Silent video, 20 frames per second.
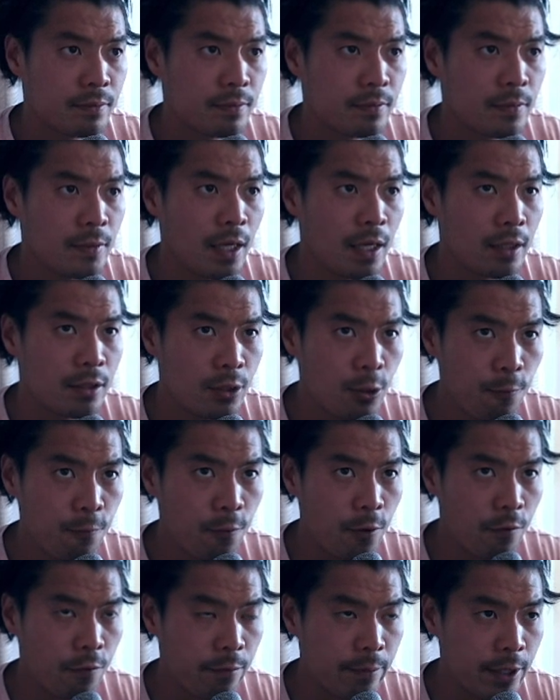yeah, too
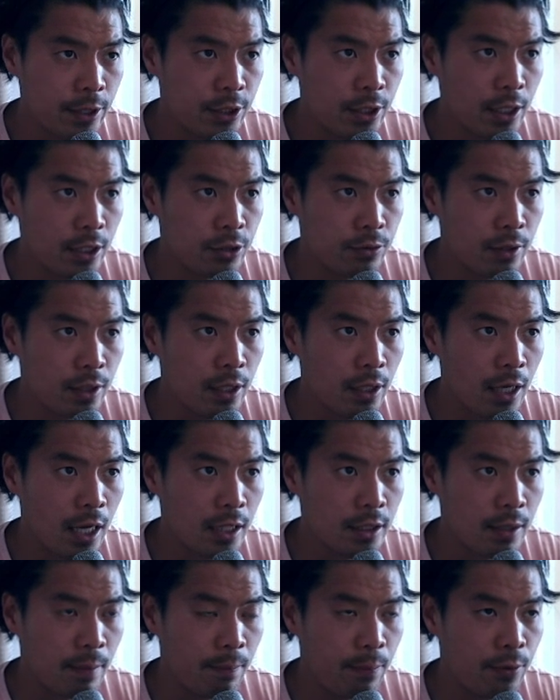far from my chest, right? Like
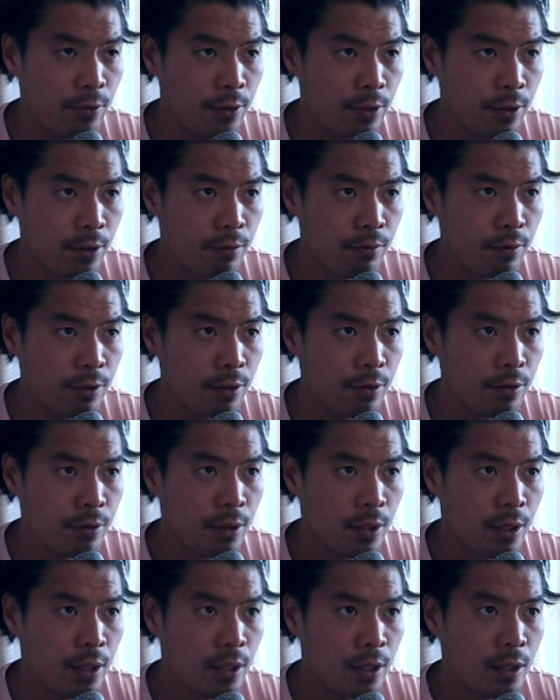as I'm pulling through,
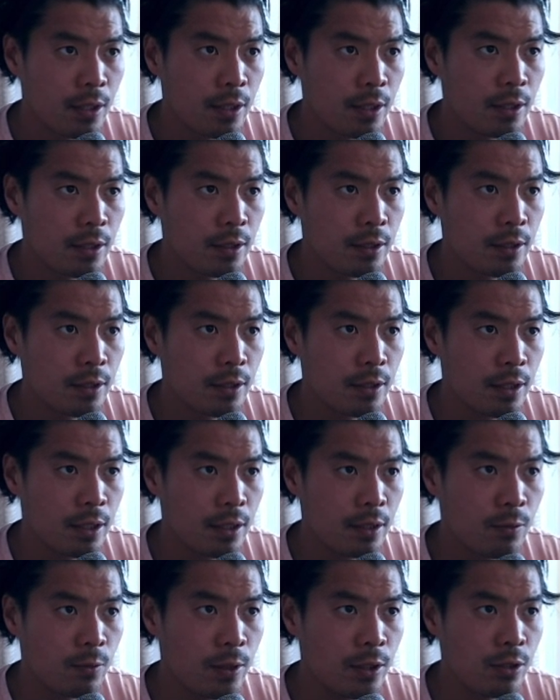
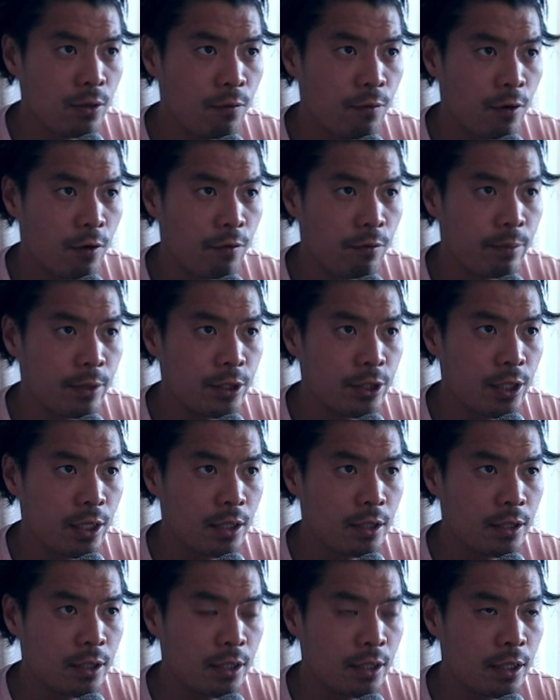like way too far from my
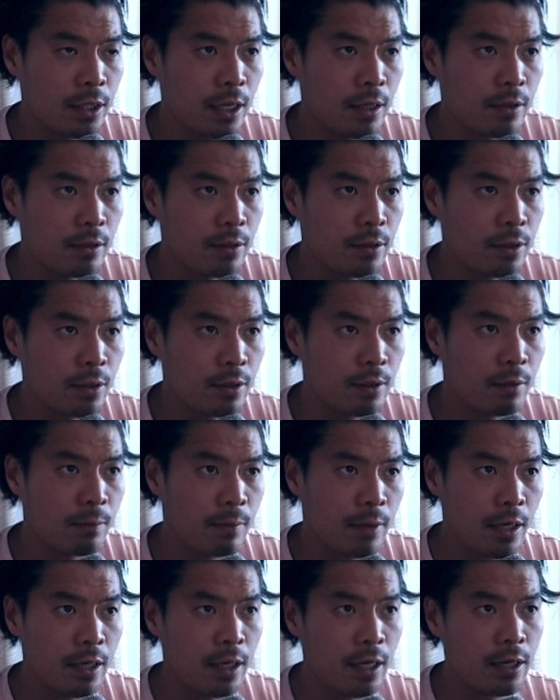chest. Like that,
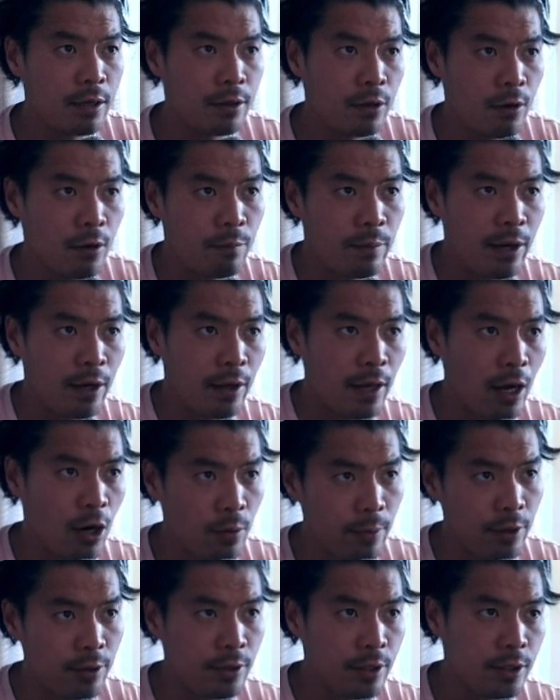I don't know if my
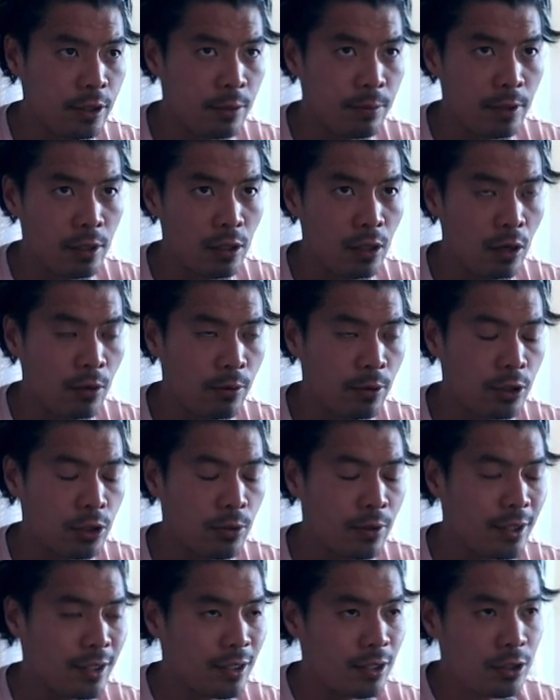elbow needs to be lower, so I
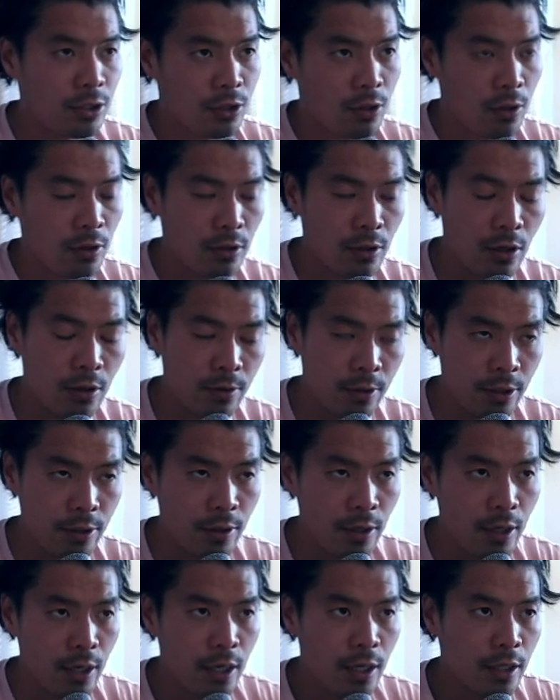need to start lower.
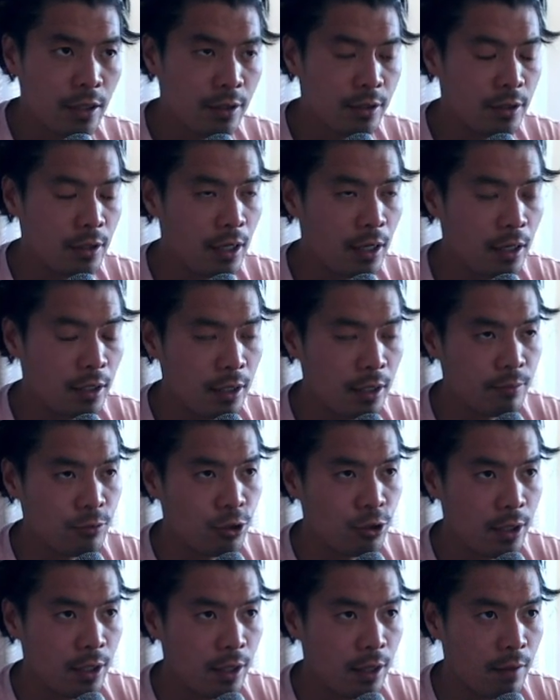There's a lot that I'm
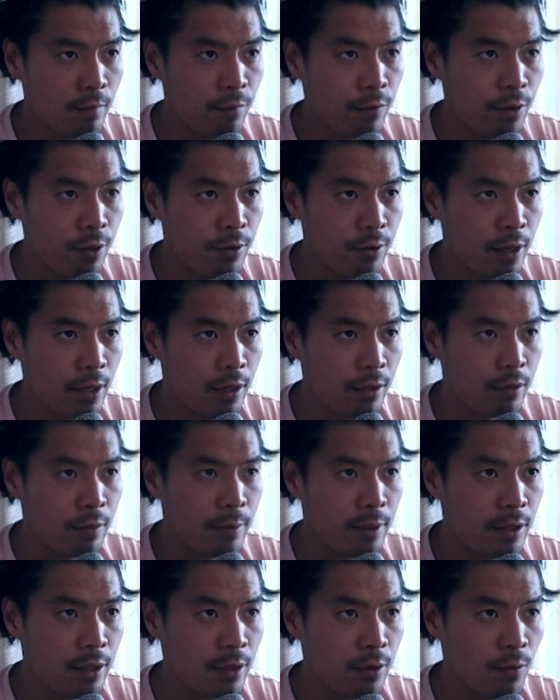trying to figure out
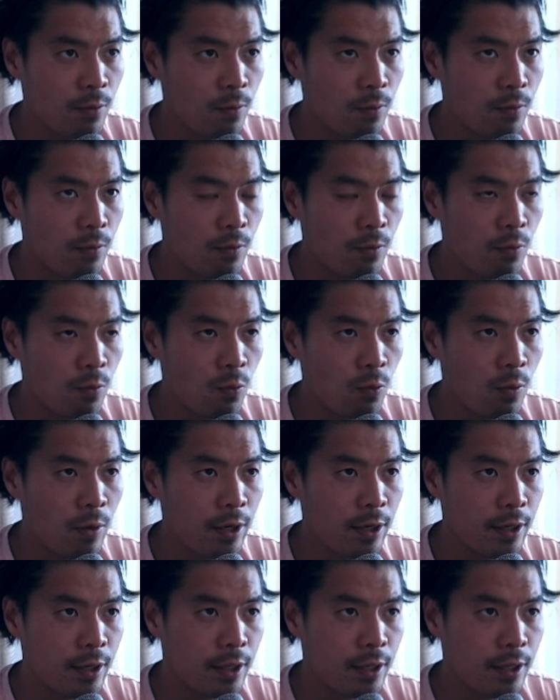about like what